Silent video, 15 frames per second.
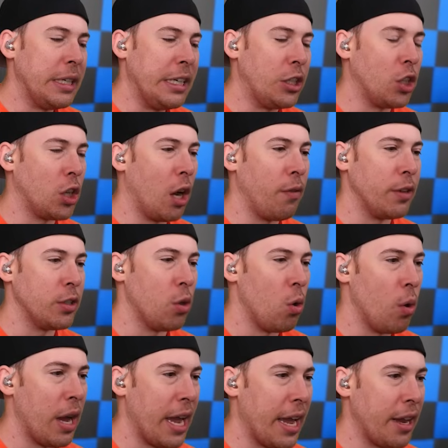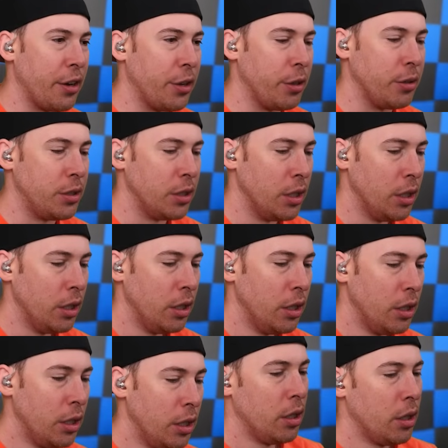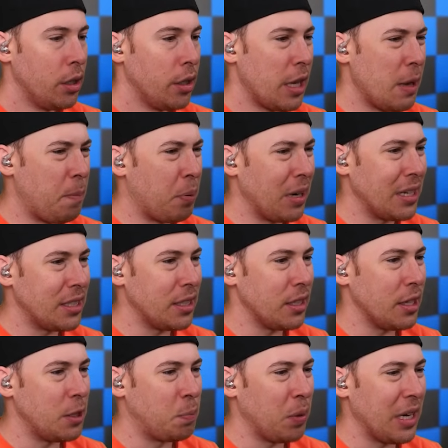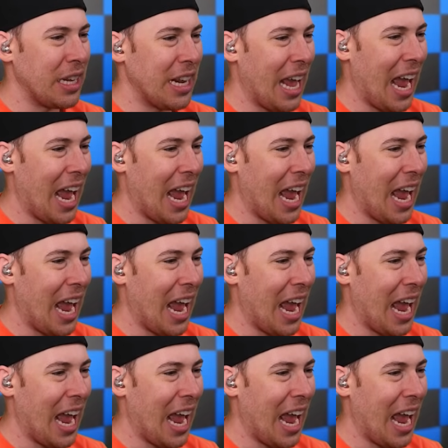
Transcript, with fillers: He took off his whole hand, dudes. He put his, he's putting